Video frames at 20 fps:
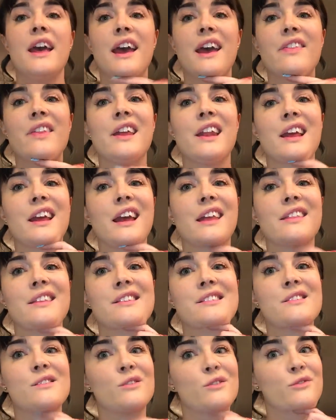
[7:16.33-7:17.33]
And then I got
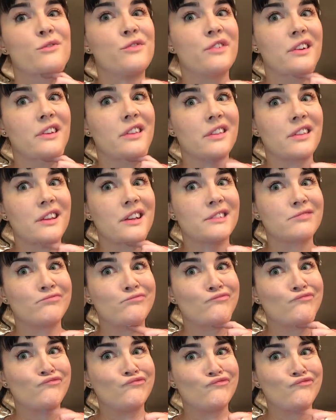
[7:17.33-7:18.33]
this whole fun
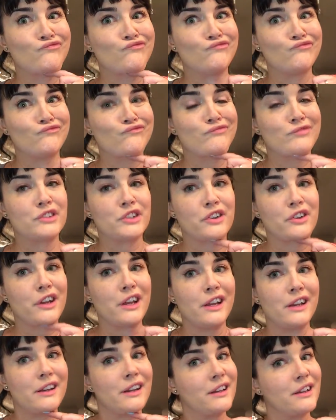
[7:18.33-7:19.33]
thing,
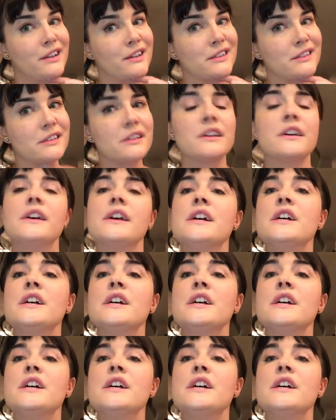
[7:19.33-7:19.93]
turkey neck.